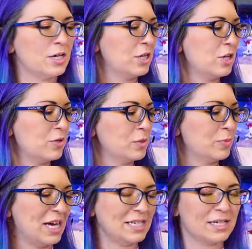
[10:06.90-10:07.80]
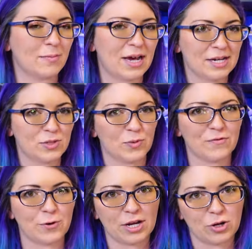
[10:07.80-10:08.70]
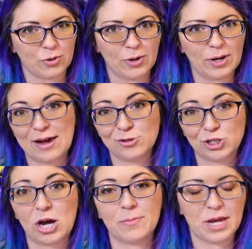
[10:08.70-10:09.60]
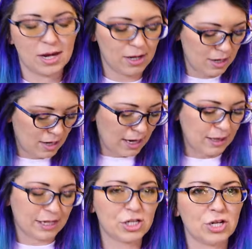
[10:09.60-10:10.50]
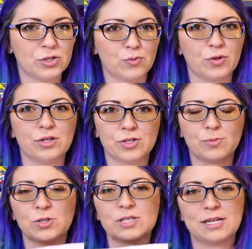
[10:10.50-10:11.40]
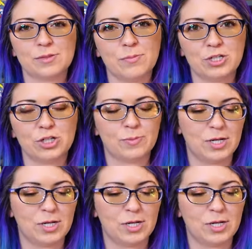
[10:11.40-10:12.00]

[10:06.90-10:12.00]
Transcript: not to use plastic bags whenever I go out shopping. I like to use reusables as much as